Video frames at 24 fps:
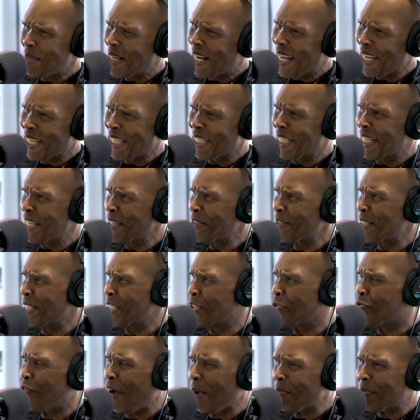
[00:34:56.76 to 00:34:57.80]
man, I could literally
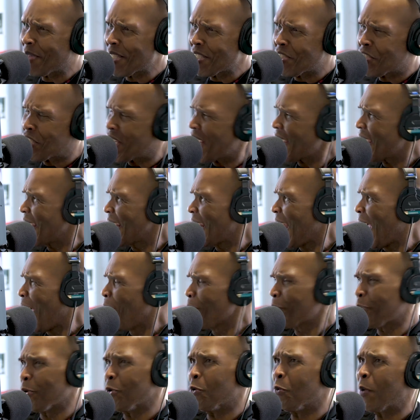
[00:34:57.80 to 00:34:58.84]
drop this ticket
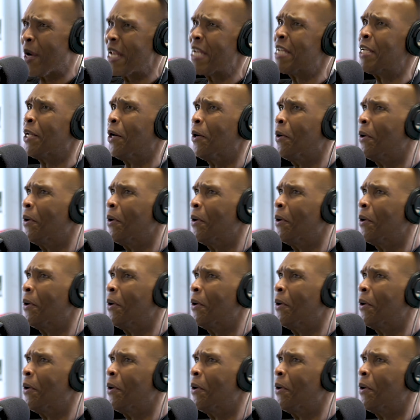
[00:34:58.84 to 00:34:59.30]
out the window